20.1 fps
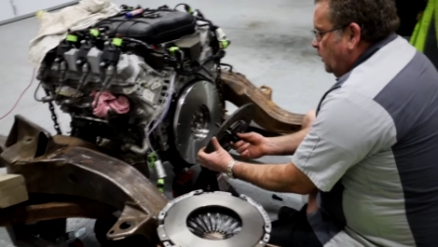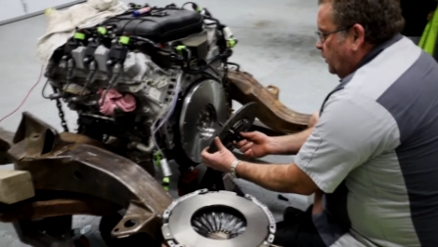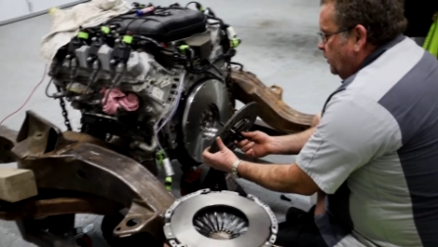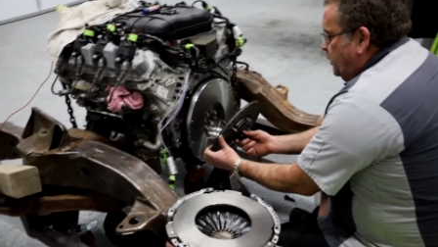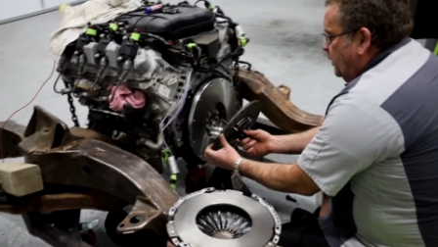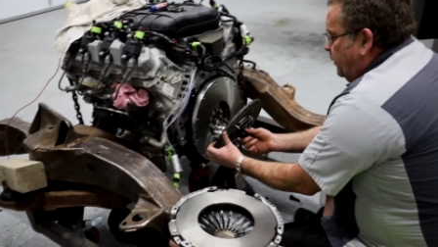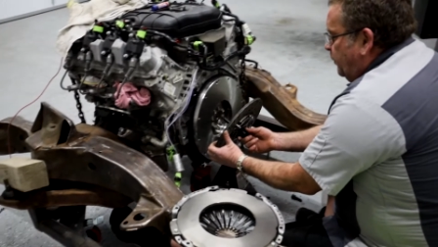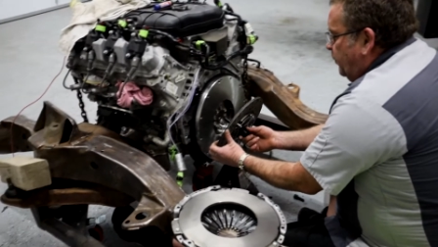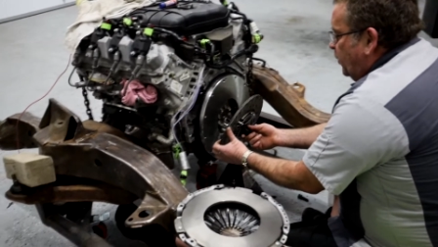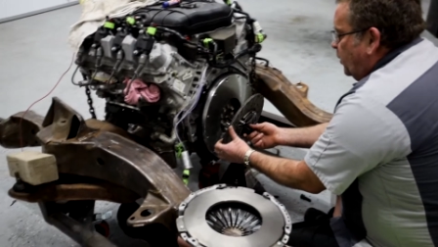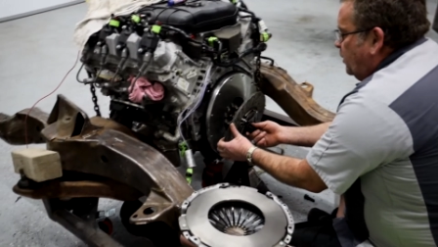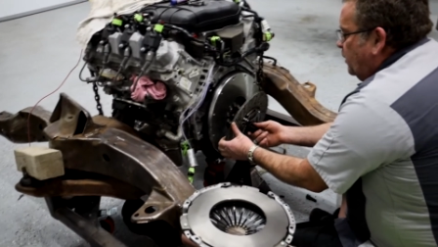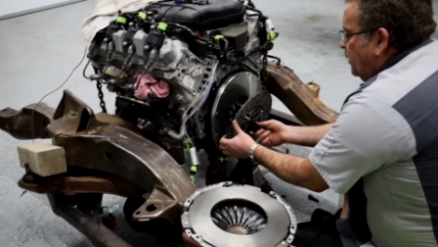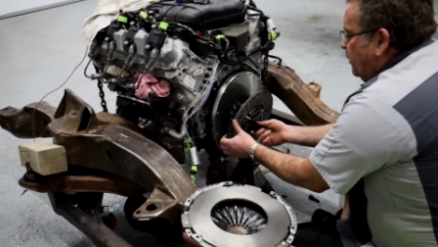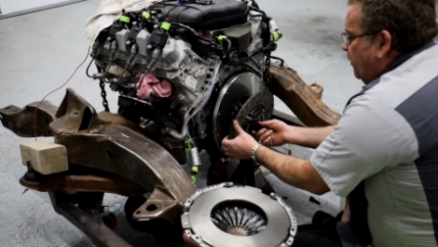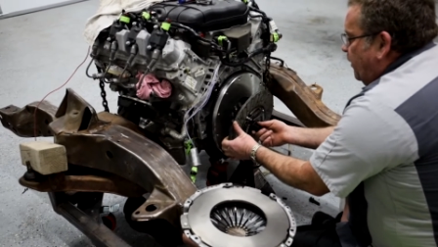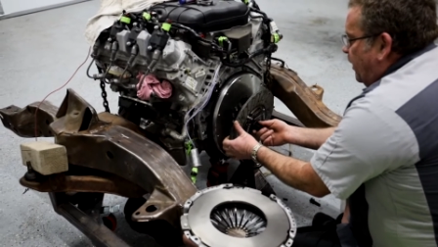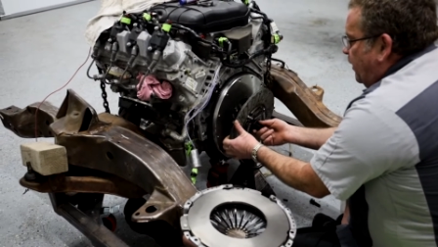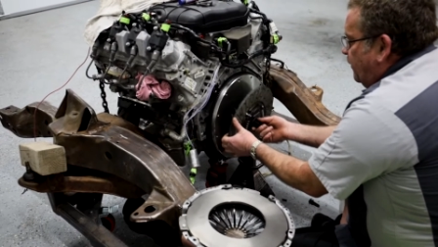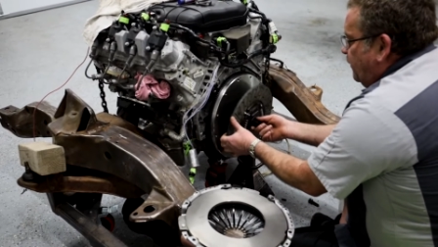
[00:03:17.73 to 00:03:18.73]
Typically,
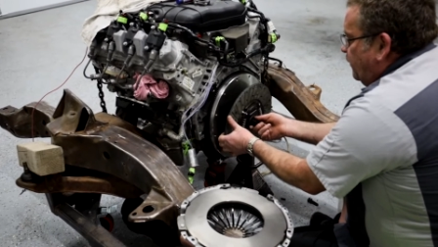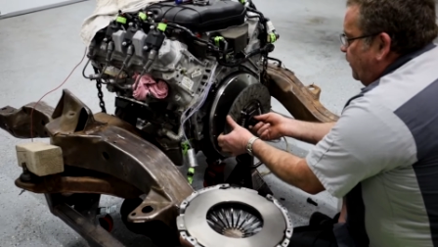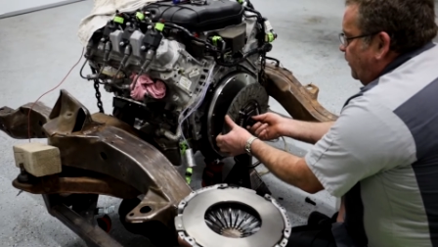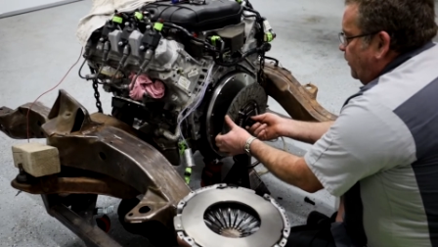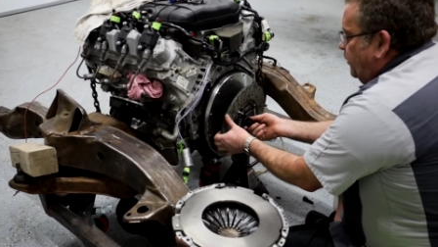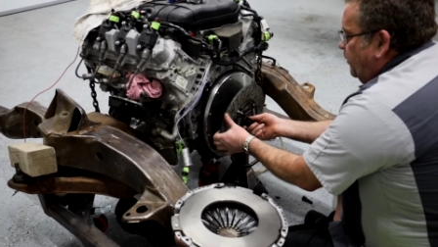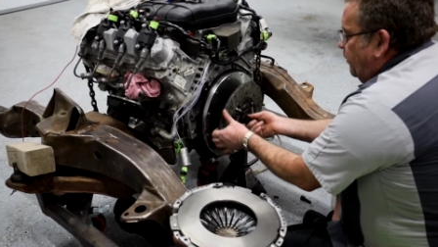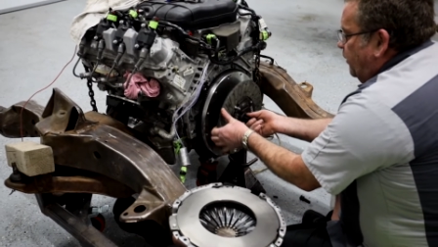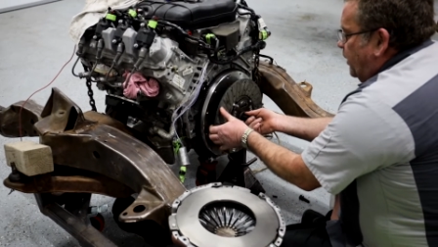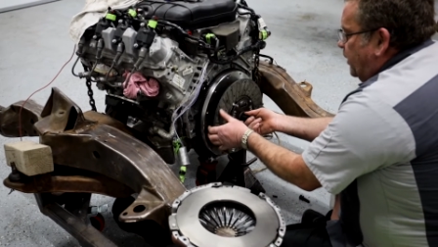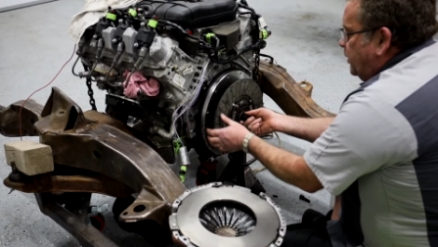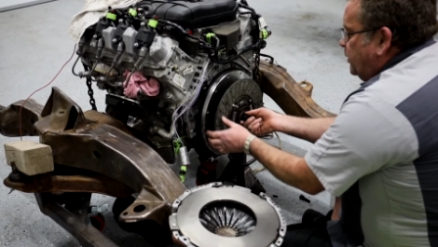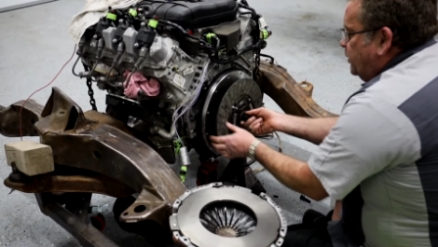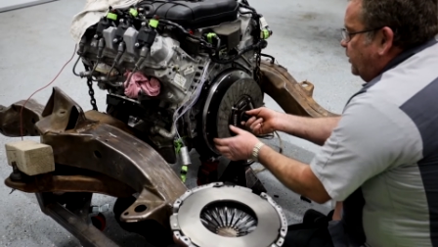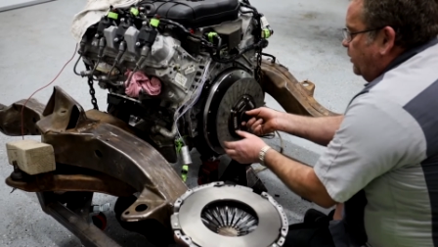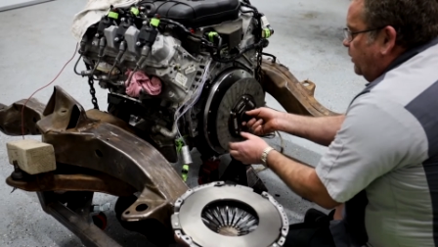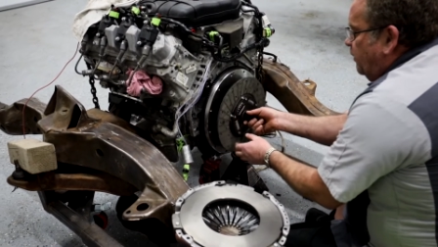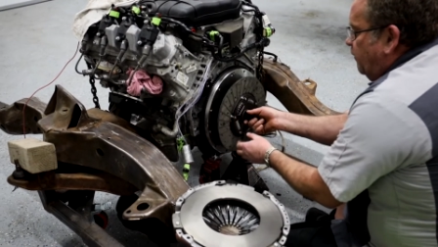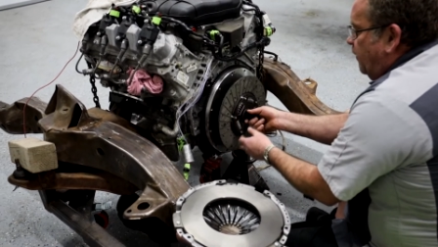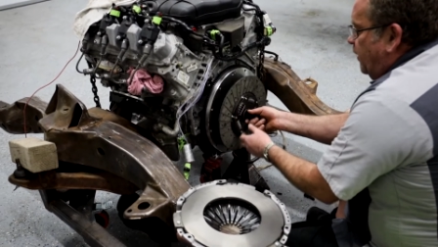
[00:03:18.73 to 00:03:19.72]
that's the
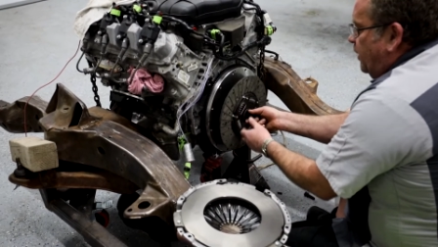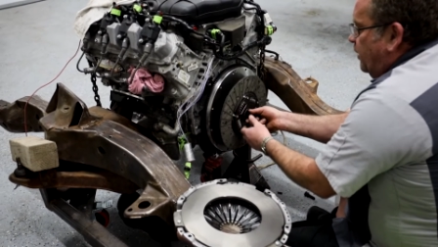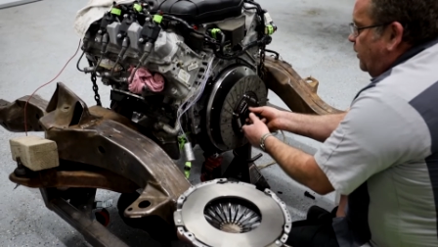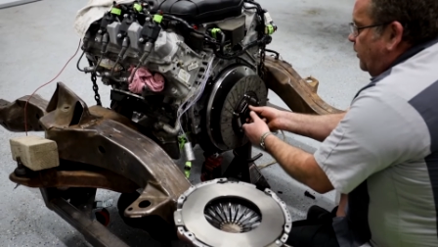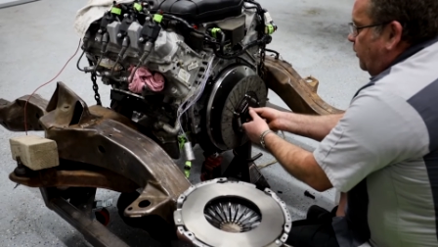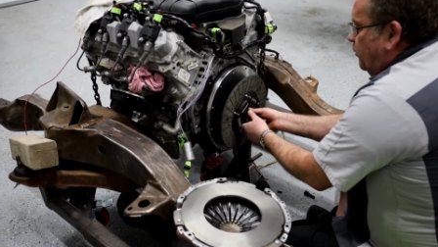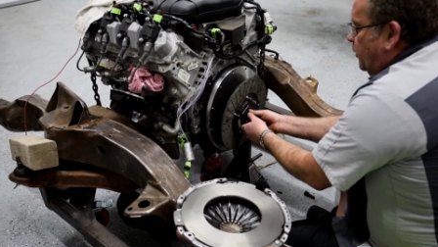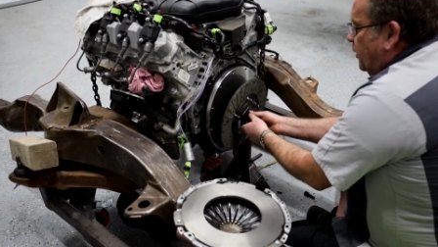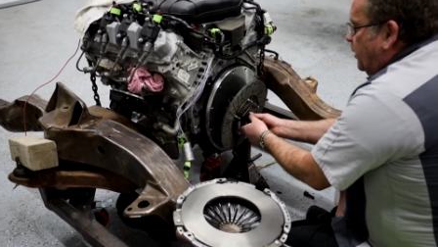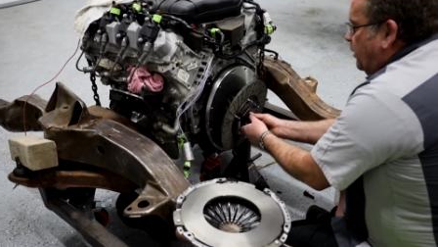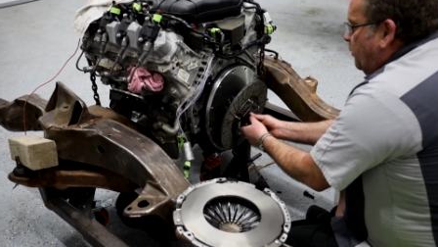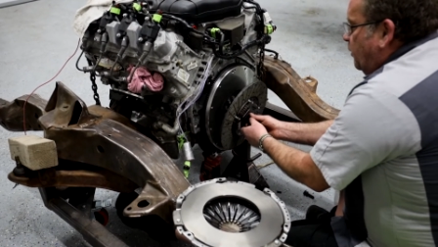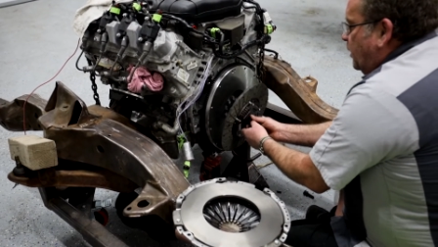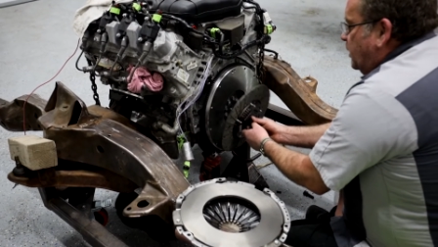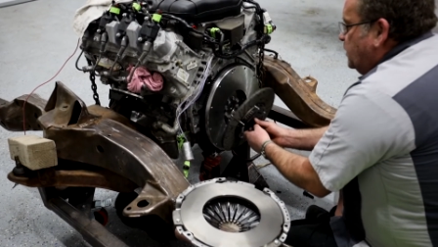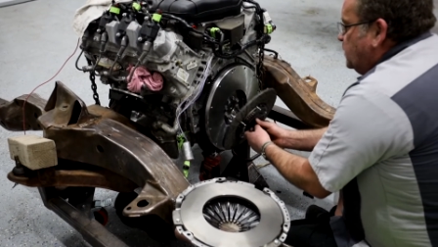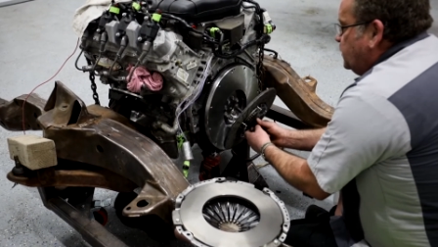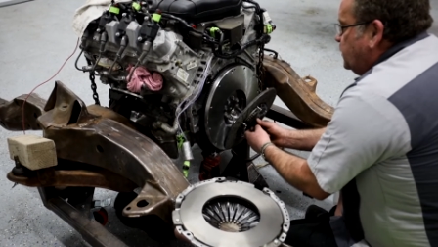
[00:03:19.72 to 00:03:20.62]
direction that they go anyway,